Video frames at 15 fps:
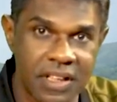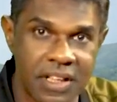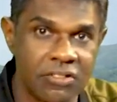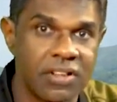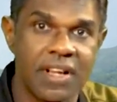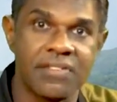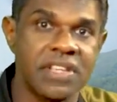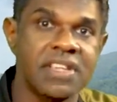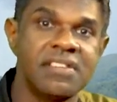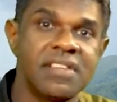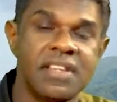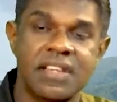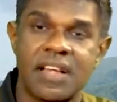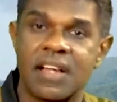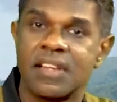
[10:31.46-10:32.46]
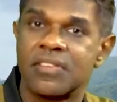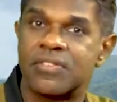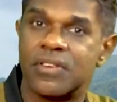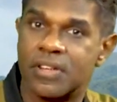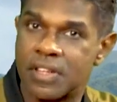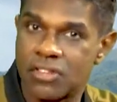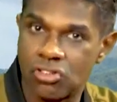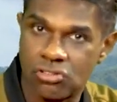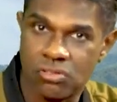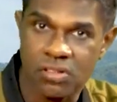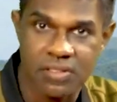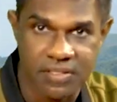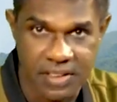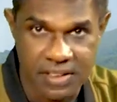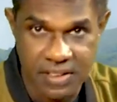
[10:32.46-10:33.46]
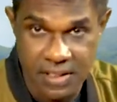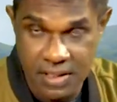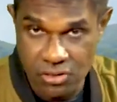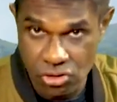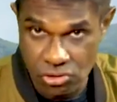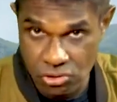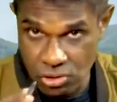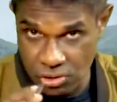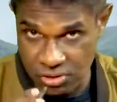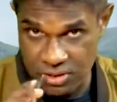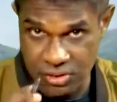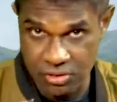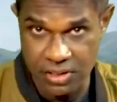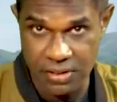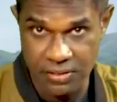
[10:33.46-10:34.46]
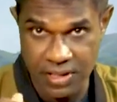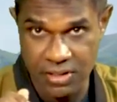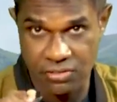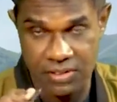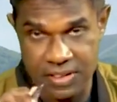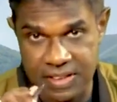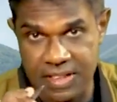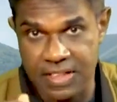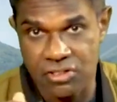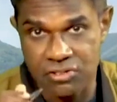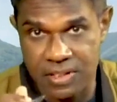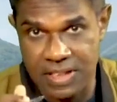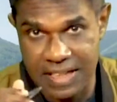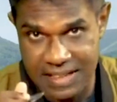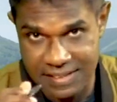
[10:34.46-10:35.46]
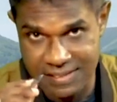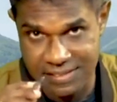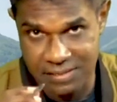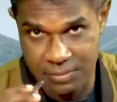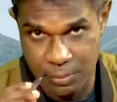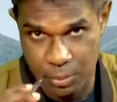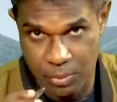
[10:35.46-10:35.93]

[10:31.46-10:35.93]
He would have easily done it for His children, His chosen generation, the Israelites,